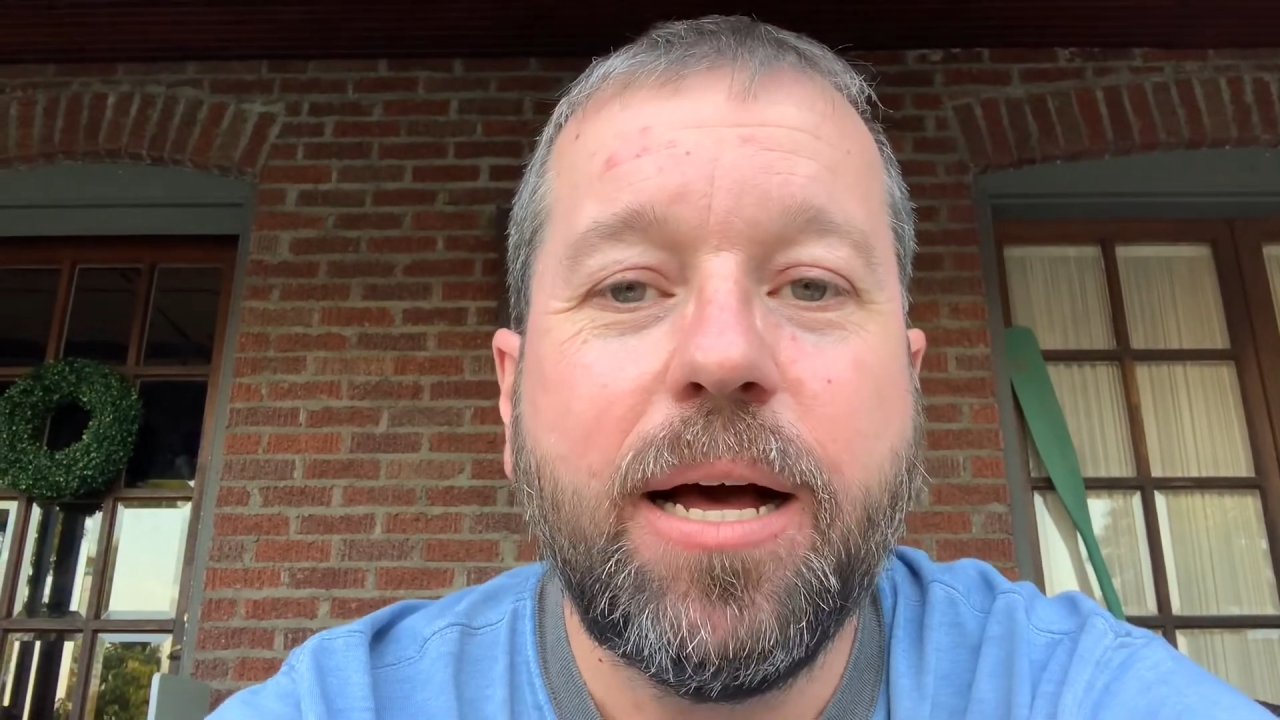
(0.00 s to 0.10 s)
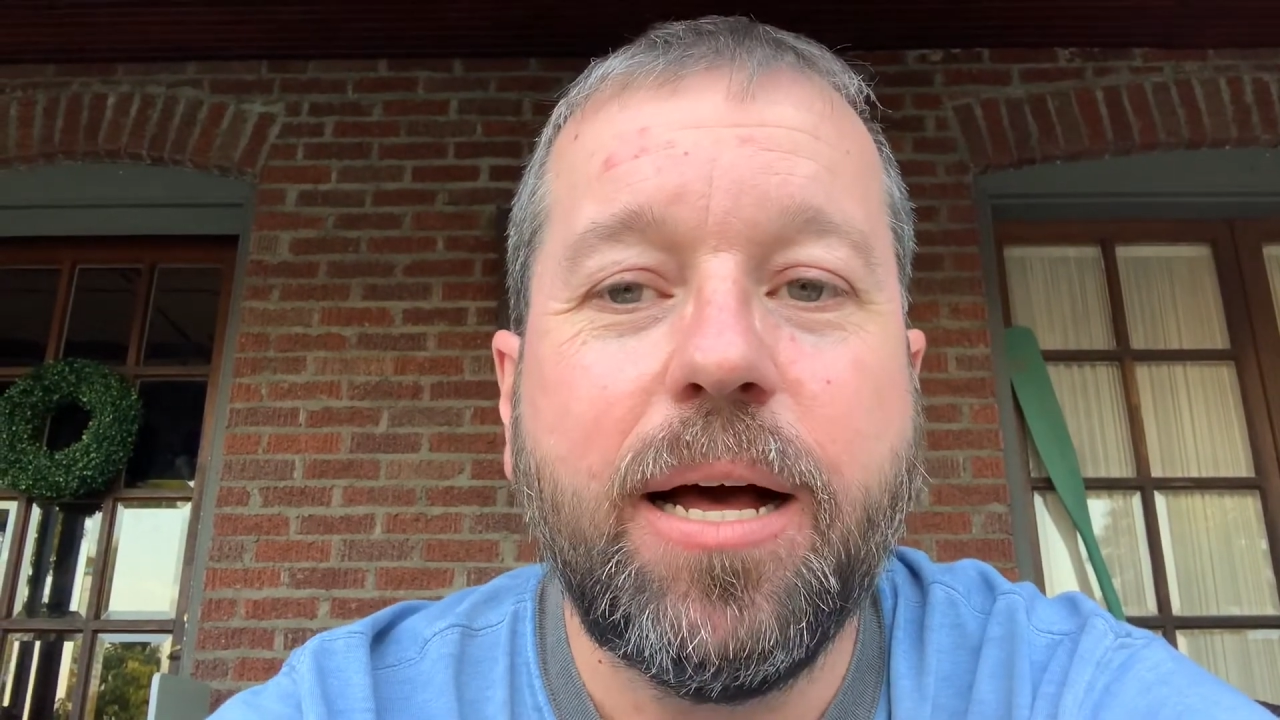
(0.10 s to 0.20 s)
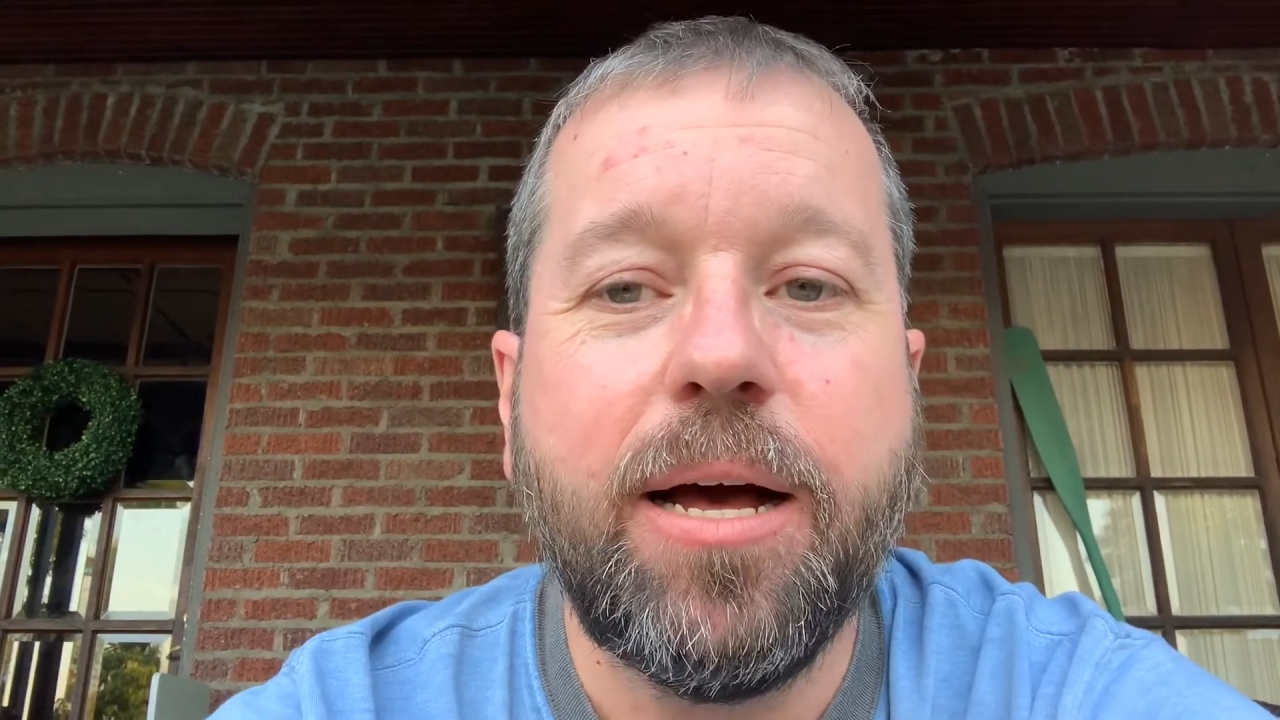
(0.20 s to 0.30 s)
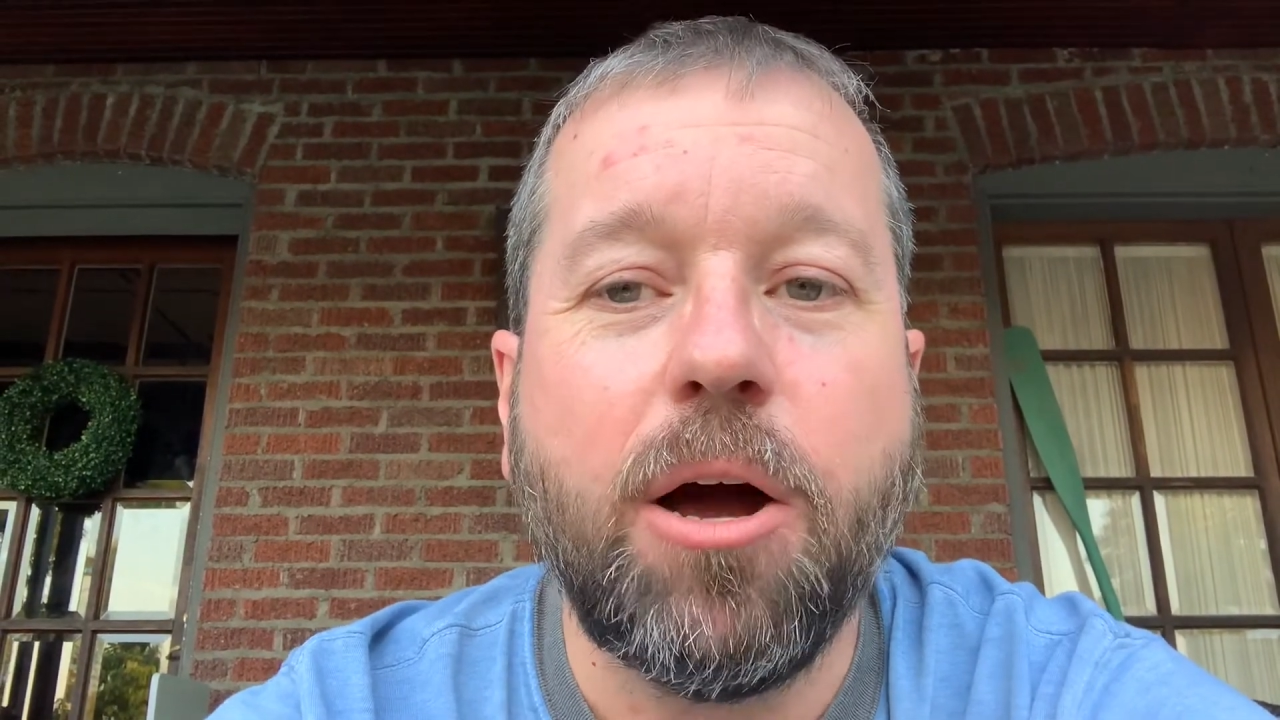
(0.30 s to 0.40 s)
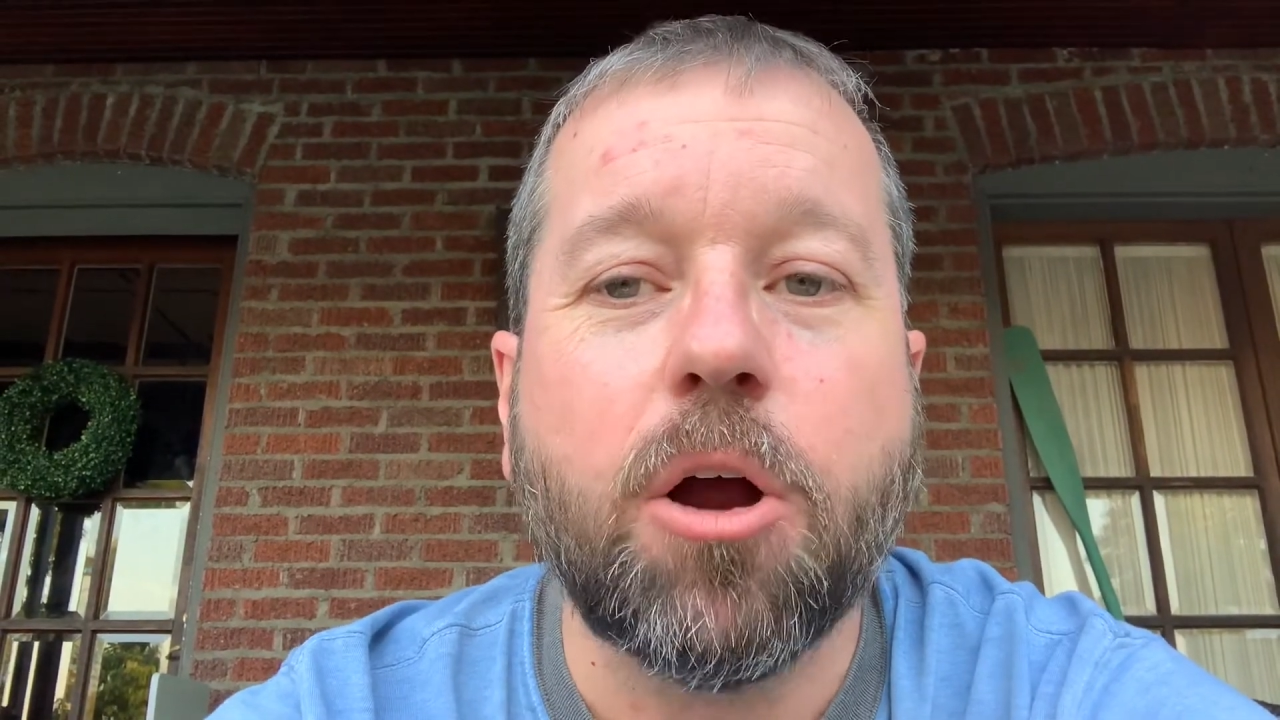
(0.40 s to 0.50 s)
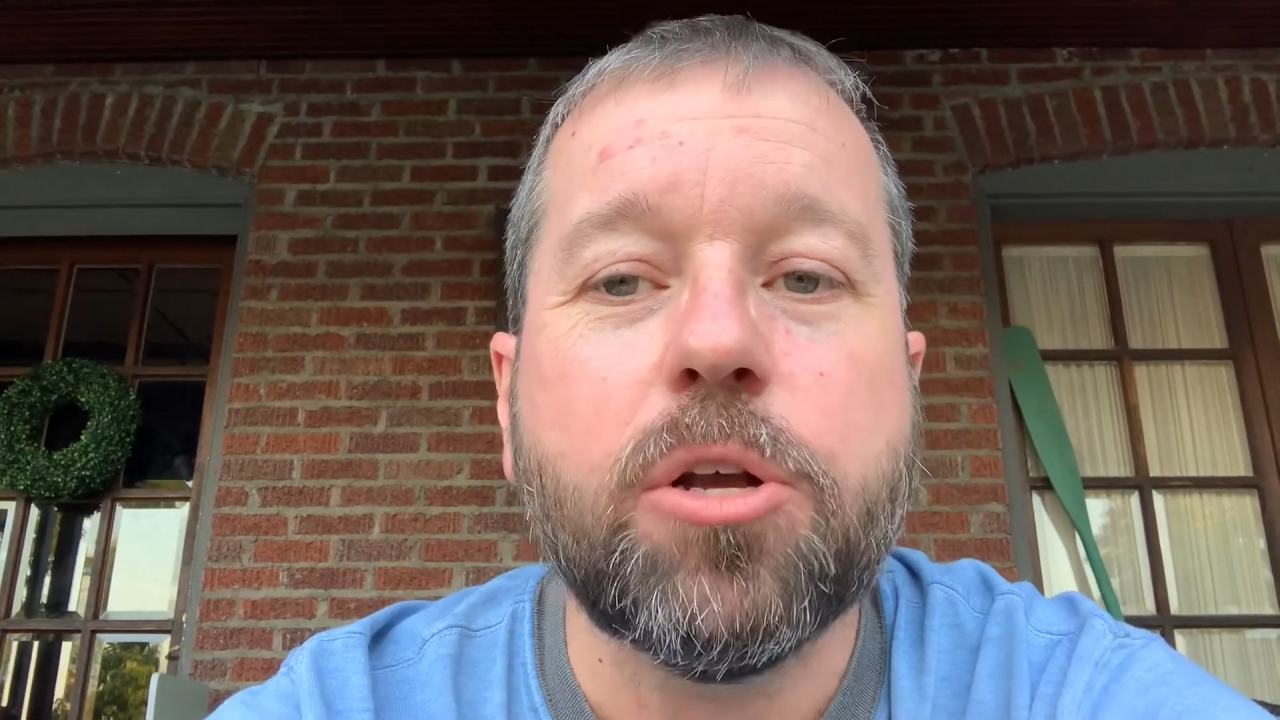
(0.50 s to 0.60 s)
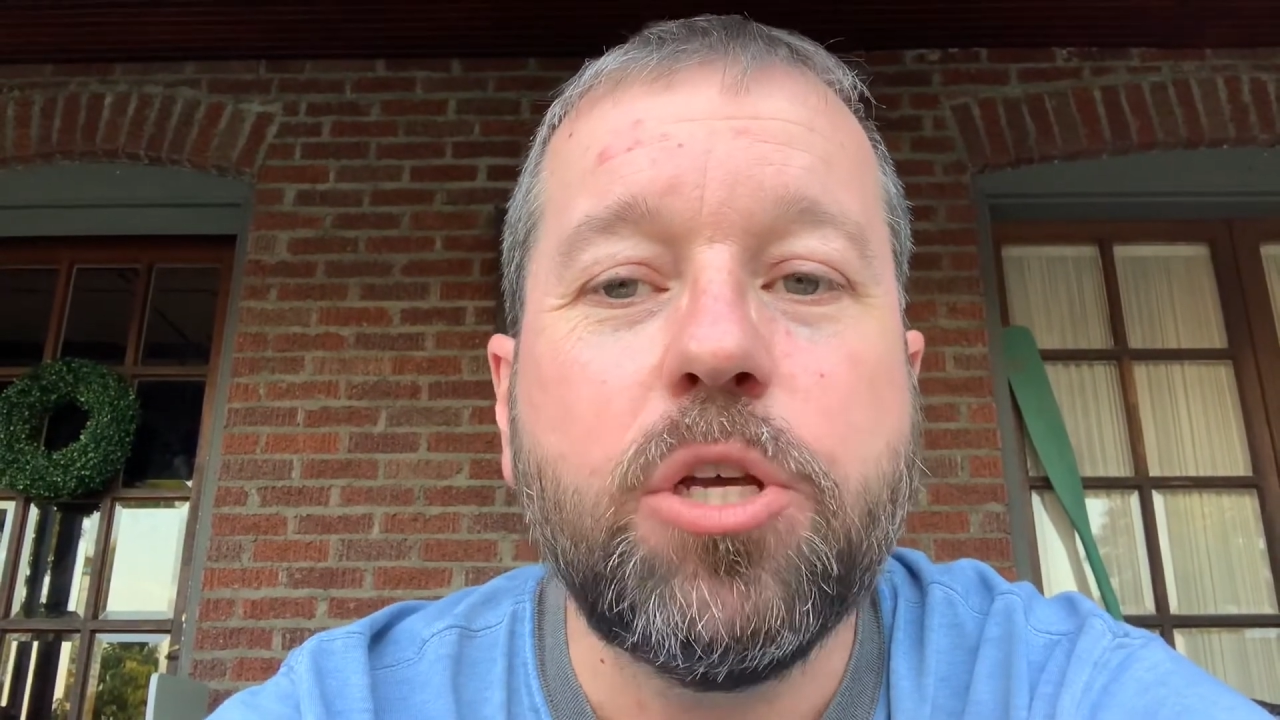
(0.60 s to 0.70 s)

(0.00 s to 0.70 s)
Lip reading: are